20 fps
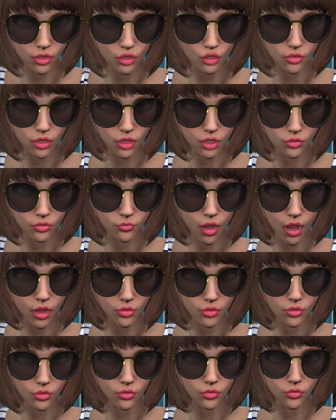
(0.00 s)
just a bit
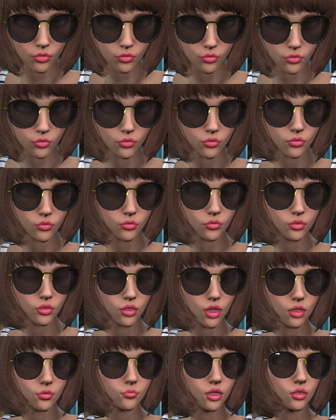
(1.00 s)
more?
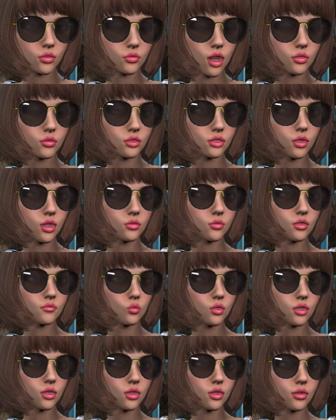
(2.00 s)
Is my butt still the
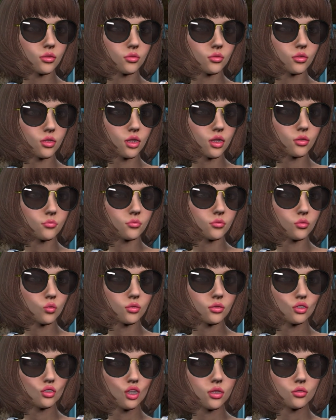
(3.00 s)
round, firm
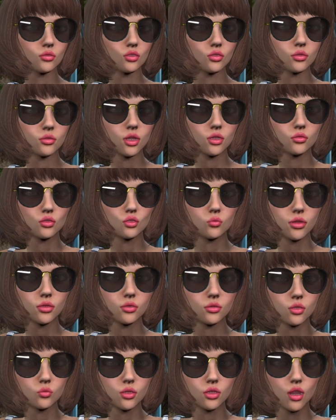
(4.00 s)
heart shaped
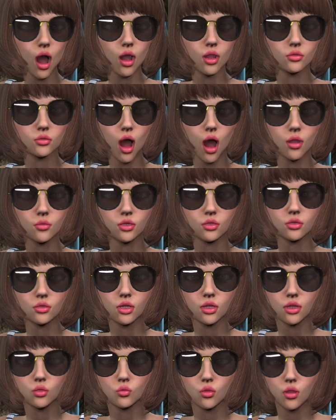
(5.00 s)
attraction that will draw all the
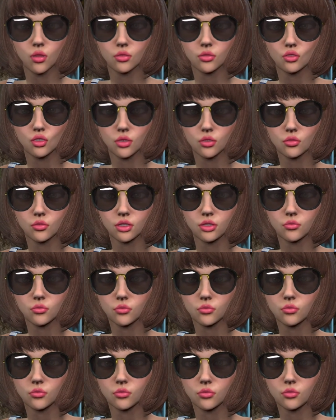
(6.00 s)
glances on the beach?
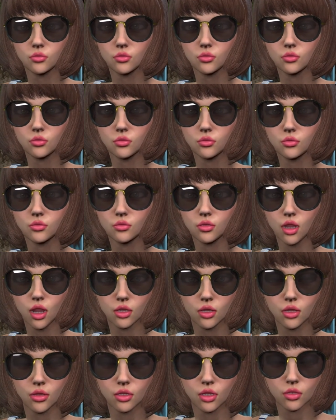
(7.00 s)

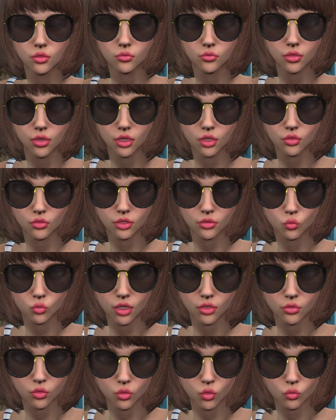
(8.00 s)
Gravity is a bitch
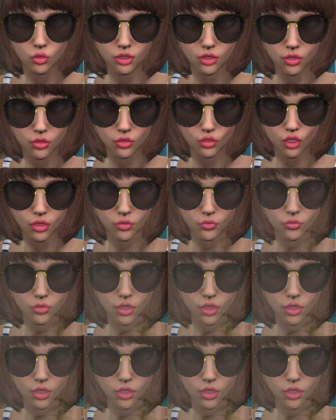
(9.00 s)
when it comes to looking